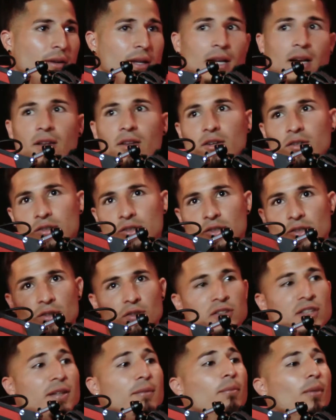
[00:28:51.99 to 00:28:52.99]
Now there's a new
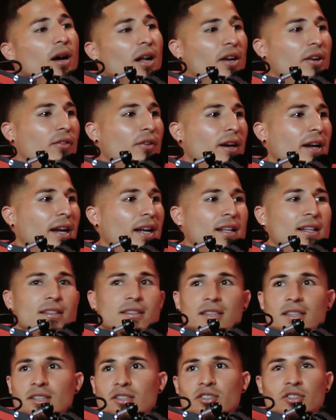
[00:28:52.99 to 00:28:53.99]
team, Monterey, that's
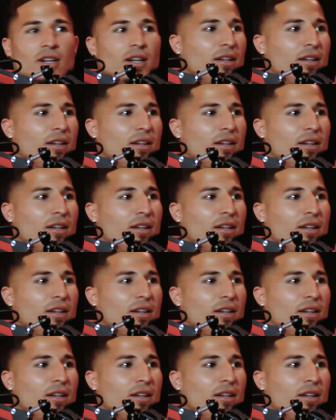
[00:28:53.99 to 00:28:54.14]
going to try.